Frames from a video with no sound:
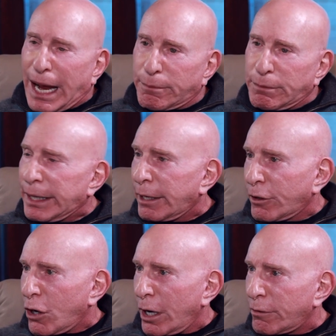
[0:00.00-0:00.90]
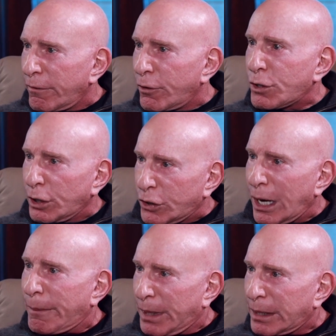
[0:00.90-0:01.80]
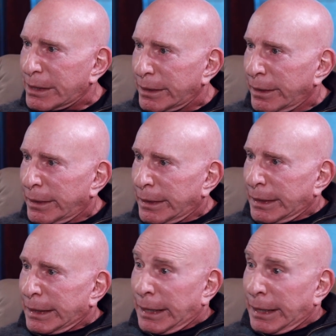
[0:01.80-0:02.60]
timely and controversial topics. Mm-hmm.